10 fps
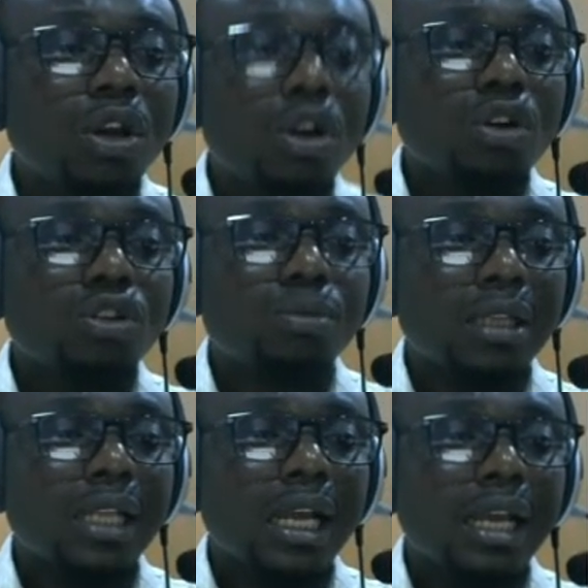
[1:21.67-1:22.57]
customer
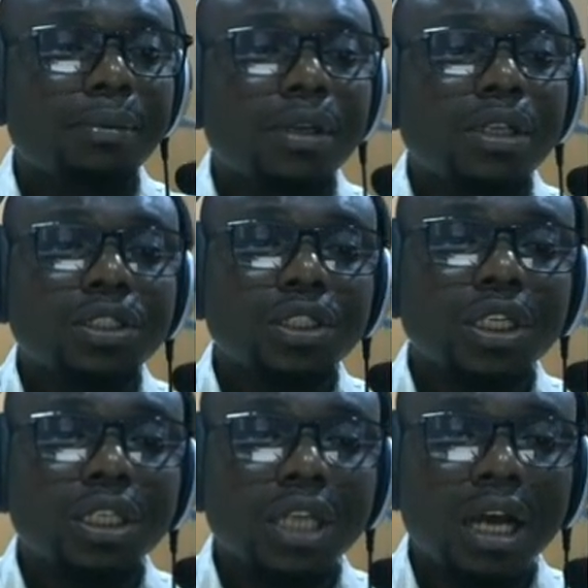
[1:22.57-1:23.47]
type,
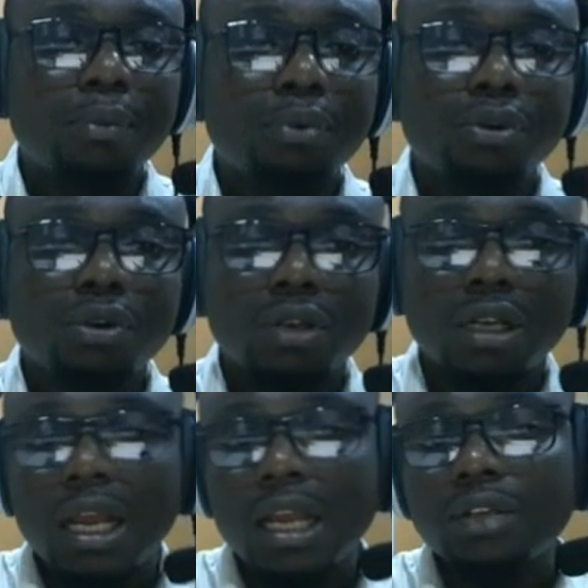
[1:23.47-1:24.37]
gender, product
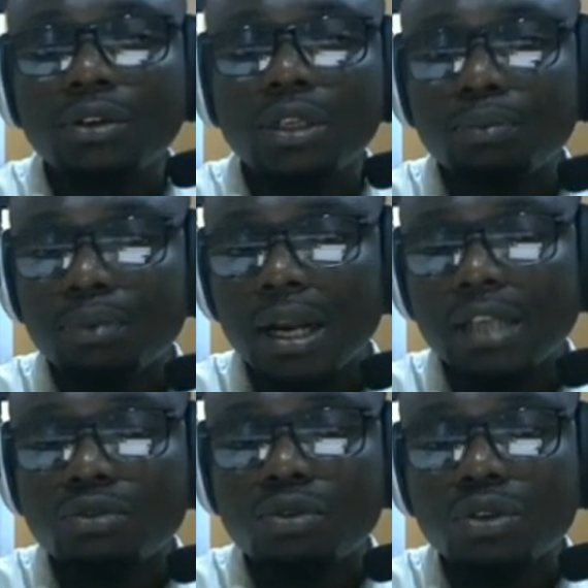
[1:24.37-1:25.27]
line, unit price,
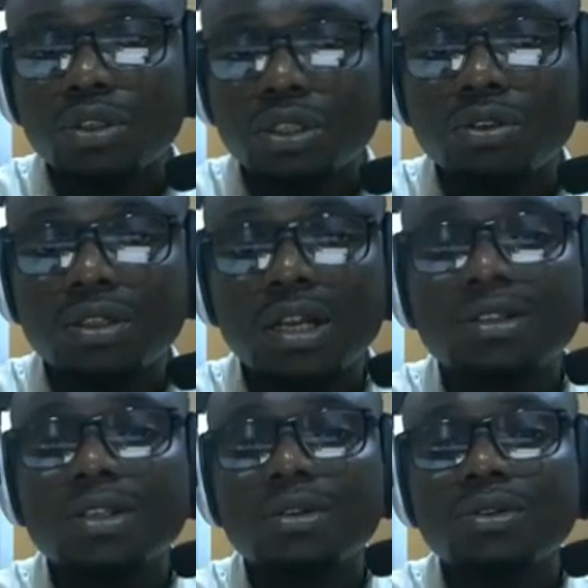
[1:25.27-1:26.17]
quantity, total
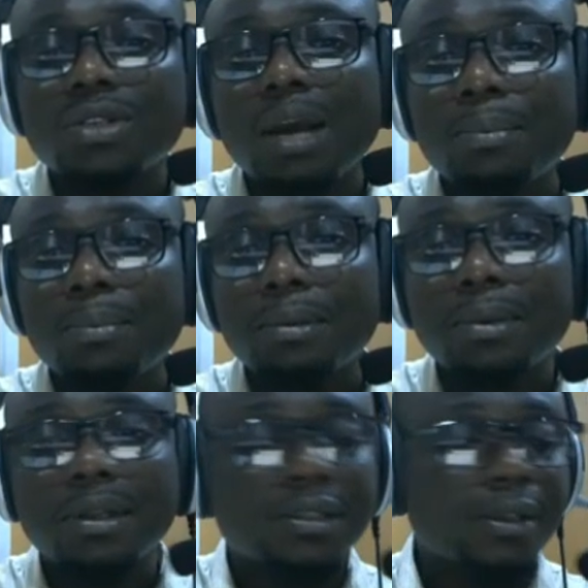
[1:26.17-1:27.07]
sales, and
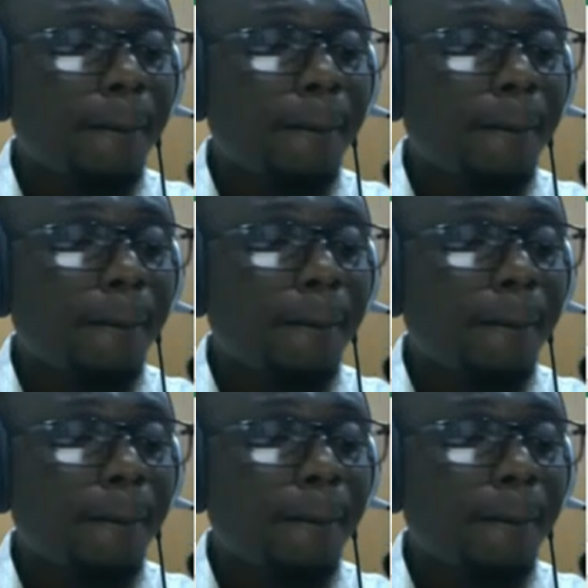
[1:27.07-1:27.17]
payment.